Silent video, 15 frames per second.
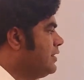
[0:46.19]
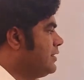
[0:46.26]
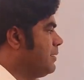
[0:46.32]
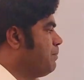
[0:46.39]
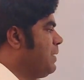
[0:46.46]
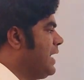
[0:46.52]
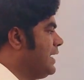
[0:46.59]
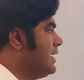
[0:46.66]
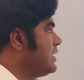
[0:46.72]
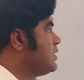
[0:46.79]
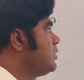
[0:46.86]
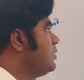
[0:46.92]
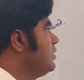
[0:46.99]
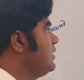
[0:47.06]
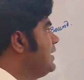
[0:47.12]
the
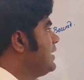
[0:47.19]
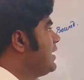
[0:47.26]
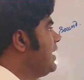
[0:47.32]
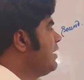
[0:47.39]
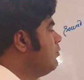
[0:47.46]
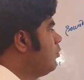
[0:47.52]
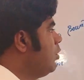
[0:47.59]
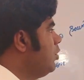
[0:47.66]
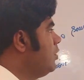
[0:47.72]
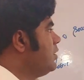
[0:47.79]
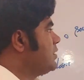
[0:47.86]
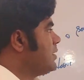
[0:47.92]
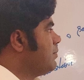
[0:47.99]
palates that are involved,